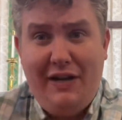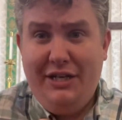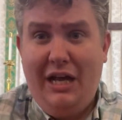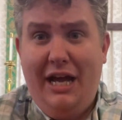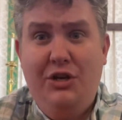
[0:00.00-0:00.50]

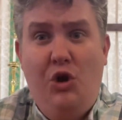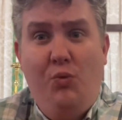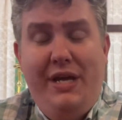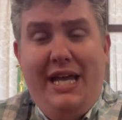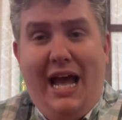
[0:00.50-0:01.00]
I know
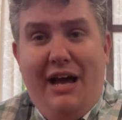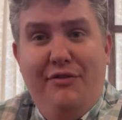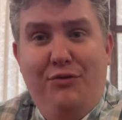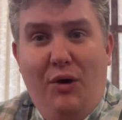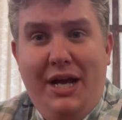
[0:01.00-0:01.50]
we
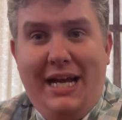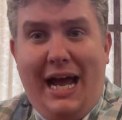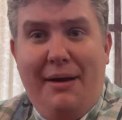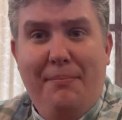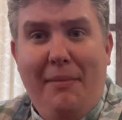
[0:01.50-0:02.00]
have one
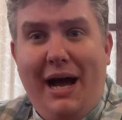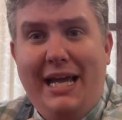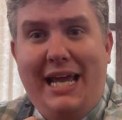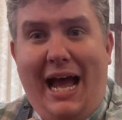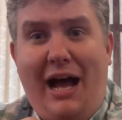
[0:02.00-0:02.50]
at my
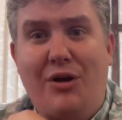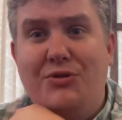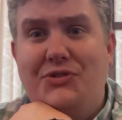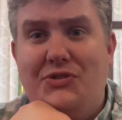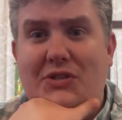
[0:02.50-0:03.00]

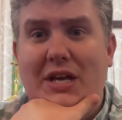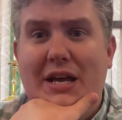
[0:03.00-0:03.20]
house,